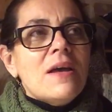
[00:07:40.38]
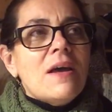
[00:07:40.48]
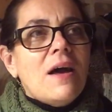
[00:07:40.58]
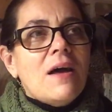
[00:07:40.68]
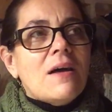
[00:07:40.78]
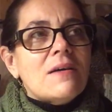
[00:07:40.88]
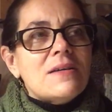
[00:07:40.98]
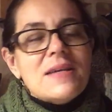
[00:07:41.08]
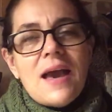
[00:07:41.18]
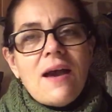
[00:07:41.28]

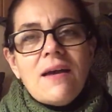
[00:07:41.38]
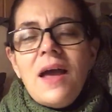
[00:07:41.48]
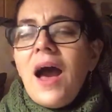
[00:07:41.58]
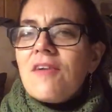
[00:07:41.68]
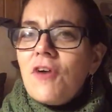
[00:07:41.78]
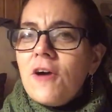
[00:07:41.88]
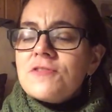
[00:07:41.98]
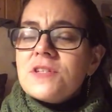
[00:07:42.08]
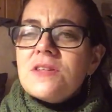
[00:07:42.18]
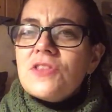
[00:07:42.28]
I've
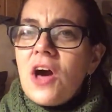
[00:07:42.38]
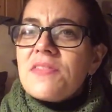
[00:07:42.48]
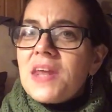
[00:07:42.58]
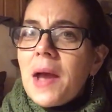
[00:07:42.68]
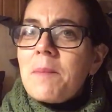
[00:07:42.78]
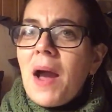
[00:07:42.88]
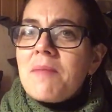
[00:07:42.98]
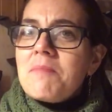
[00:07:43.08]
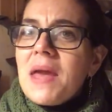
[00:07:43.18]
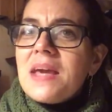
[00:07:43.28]
often thought that I
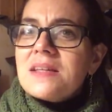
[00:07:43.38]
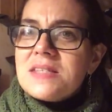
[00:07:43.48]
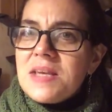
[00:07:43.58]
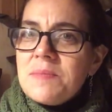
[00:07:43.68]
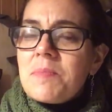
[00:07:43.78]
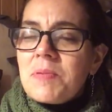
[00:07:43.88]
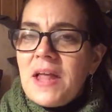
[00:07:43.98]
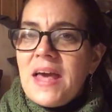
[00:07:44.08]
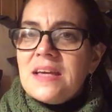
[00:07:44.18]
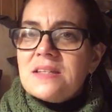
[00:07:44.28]
might make a
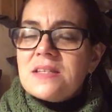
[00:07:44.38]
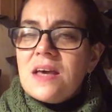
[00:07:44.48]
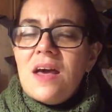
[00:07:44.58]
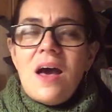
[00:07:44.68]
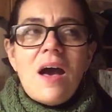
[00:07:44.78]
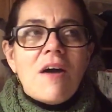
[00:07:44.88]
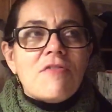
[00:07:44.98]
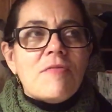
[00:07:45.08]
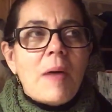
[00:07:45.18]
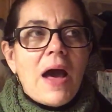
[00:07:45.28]
template
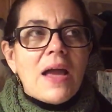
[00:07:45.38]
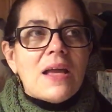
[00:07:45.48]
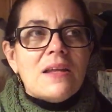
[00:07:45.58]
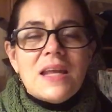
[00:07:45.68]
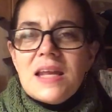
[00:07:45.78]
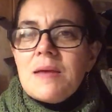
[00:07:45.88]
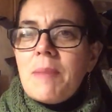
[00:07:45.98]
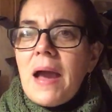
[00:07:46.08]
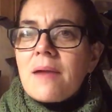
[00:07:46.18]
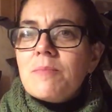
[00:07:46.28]
of my knitting
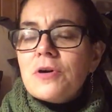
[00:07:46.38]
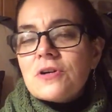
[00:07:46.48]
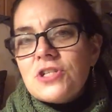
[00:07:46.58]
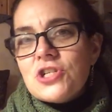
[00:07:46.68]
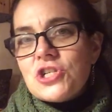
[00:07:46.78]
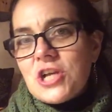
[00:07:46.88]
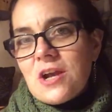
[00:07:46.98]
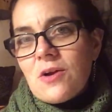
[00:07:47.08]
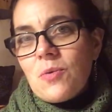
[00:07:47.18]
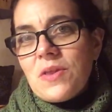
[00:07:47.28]
bag book to
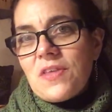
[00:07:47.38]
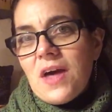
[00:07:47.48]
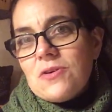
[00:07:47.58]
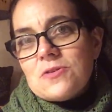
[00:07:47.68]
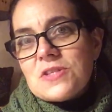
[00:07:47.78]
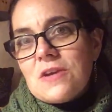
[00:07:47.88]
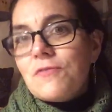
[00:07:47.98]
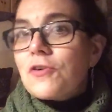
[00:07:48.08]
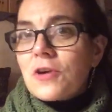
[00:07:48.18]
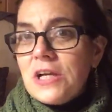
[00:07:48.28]
share with others
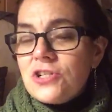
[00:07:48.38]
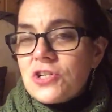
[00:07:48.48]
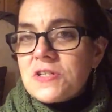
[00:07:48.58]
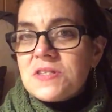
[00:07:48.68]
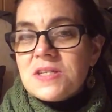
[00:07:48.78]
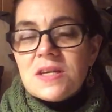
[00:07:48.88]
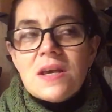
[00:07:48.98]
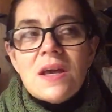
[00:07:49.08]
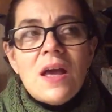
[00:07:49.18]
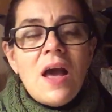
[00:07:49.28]
if you're interested.
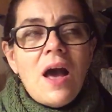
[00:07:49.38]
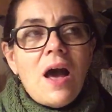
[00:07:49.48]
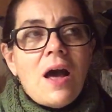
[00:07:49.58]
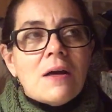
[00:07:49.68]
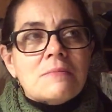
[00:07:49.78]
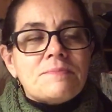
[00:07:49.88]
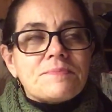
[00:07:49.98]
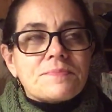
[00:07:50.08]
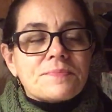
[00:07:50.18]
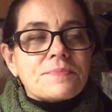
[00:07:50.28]

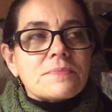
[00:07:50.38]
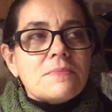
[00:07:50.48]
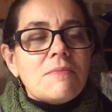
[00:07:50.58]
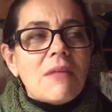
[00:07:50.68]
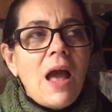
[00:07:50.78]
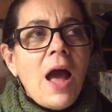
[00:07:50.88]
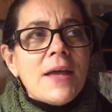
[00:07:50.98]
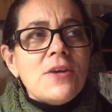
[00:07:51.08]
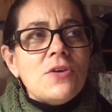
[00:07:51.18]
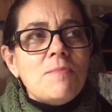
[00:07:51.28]
I
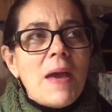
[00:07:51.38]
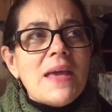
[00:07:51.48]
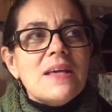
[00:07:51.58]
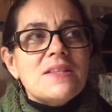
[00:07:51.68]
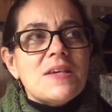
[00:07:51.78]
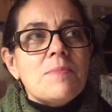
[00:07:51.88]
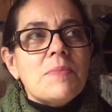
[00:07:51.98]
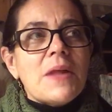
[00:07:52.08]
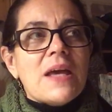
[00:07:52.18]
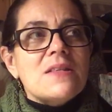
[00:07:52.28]
could make a
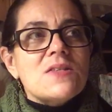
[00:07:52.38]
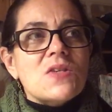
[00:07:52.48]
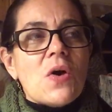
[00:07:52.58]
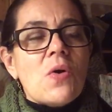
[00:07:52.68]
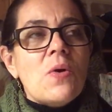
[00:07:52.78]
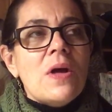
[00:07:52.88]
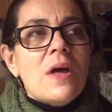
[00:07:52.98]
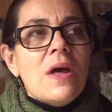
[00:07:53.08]
template so